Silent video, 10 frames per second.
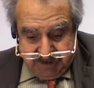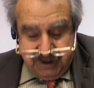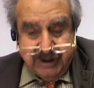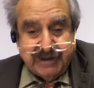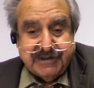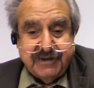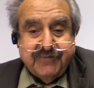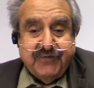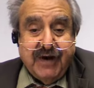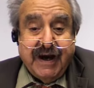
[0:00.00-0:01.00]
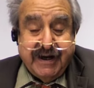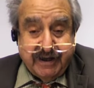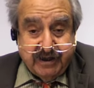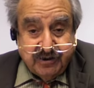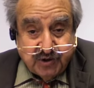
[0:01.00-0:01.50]
Now let's define
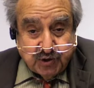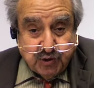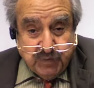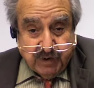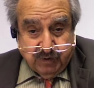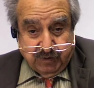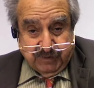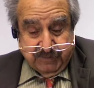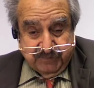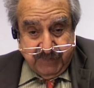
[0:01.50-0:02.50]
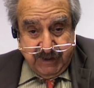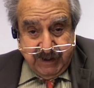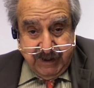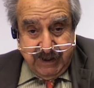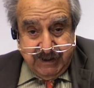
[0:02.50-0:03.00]
a consumer good.
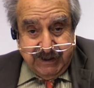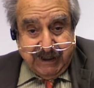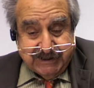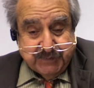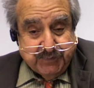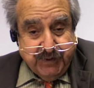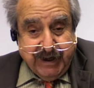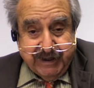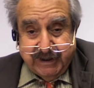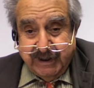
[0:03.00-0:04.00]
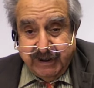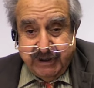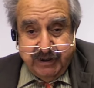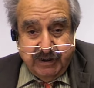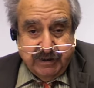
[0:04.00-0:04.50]
That's a product like,
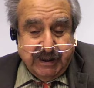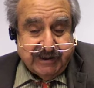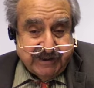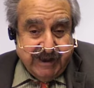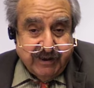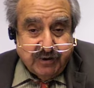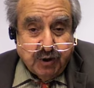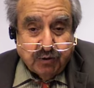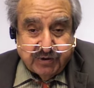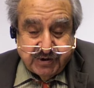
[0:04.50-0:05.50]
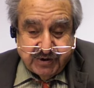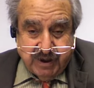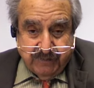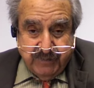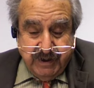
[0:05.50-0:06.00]
let's say, a donut
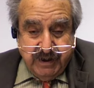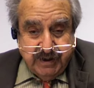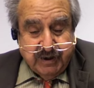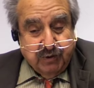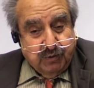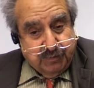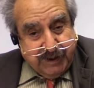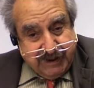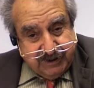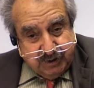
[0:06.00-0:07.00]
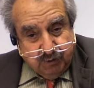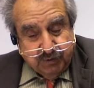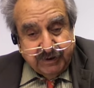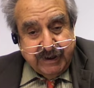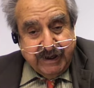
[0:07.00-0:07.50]
shop. You go and buy a
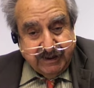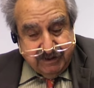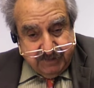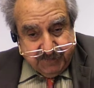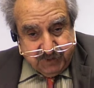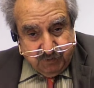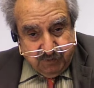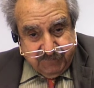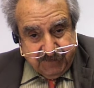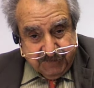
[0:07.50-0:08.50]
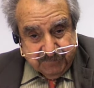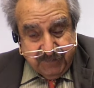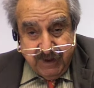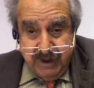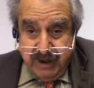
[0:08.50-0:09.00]
donut and a cup of coffee.
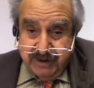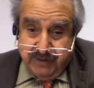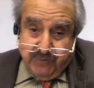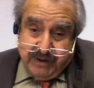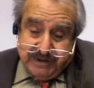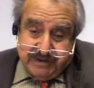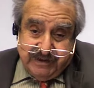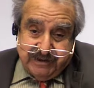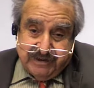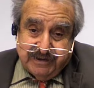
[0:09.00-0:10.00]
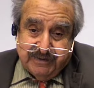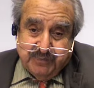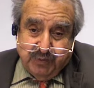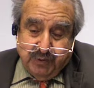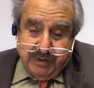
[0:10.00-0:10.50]
The reason this is
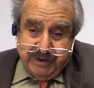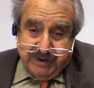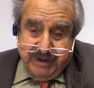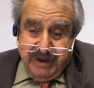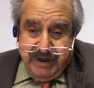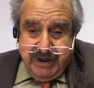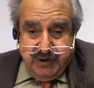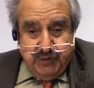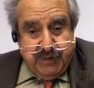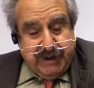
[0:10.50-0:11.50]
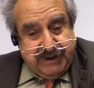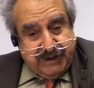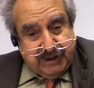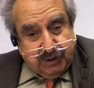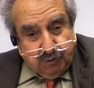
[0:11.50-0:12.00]
important, you might need
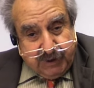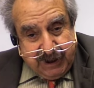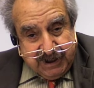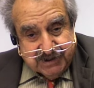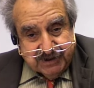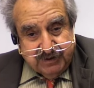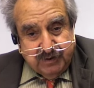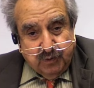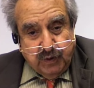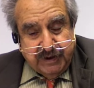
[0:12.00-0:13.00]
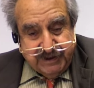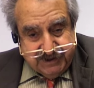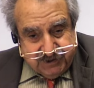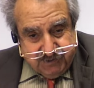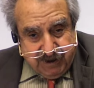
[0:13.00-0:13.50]
a location where
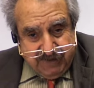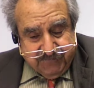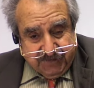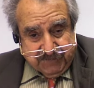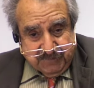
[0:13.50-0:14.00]
there's traffic